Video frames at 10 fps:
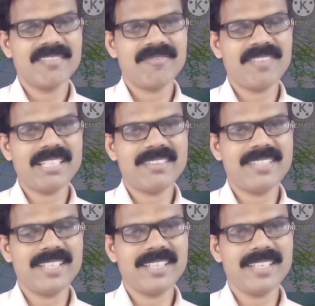with
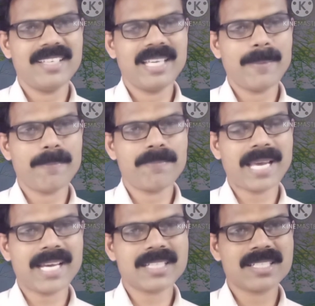the
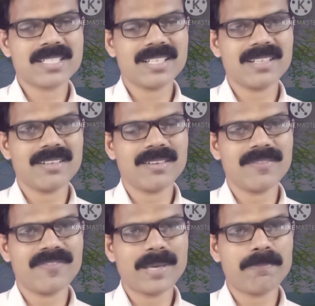impact
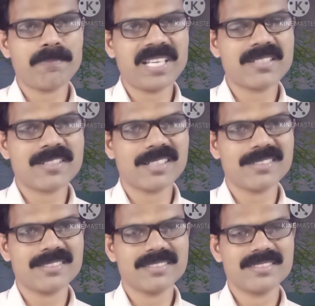of a piston,
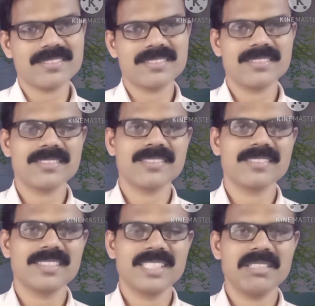
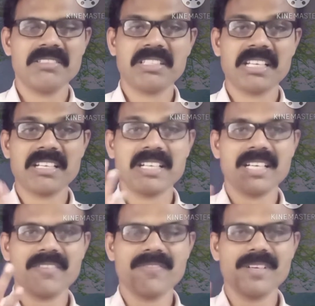you can
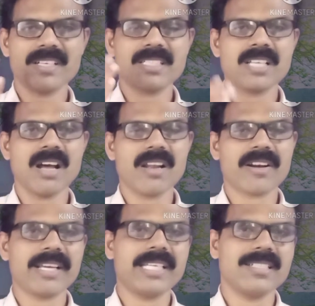never
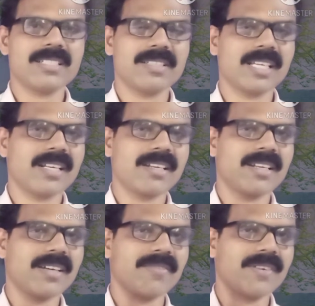tolerate, you can
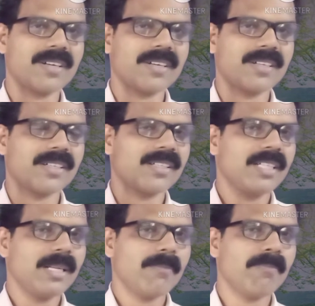never
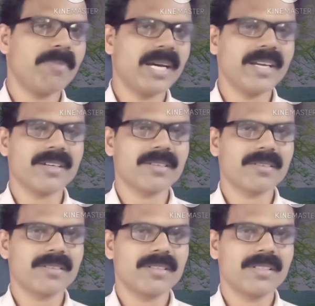bear
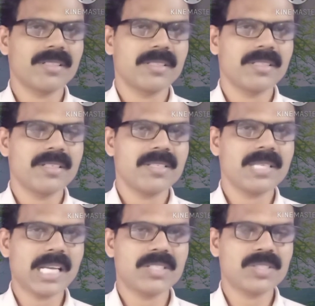
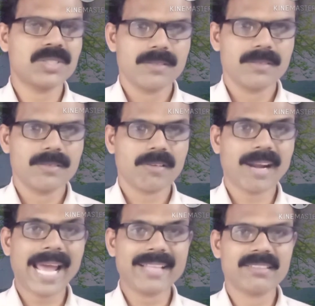such
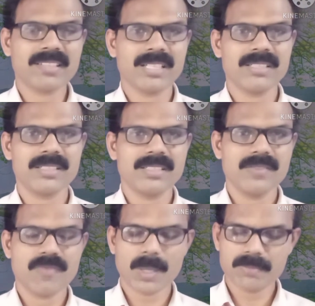wrath
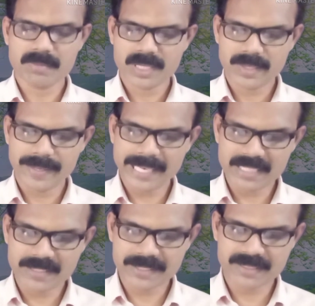from
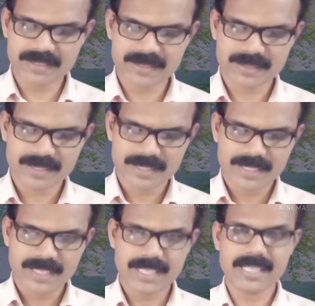nature.
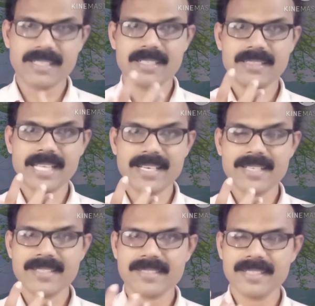And that
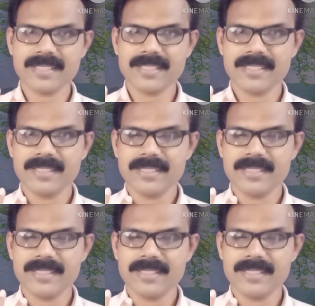is the